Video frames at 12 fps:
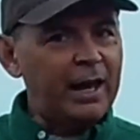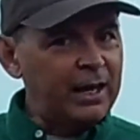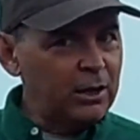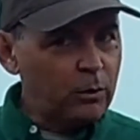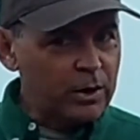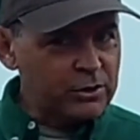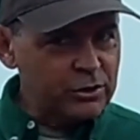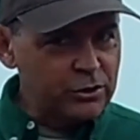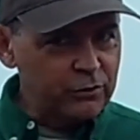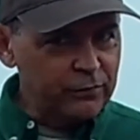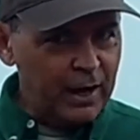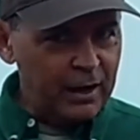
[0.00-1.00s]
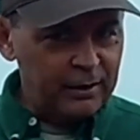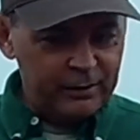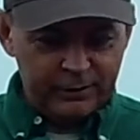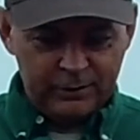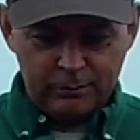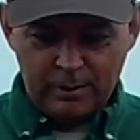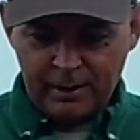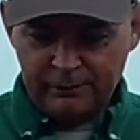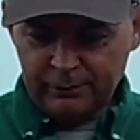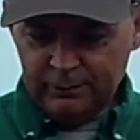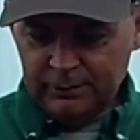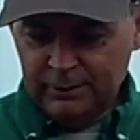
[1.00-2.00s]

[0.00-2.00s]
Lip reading: any question you've got on this rifle.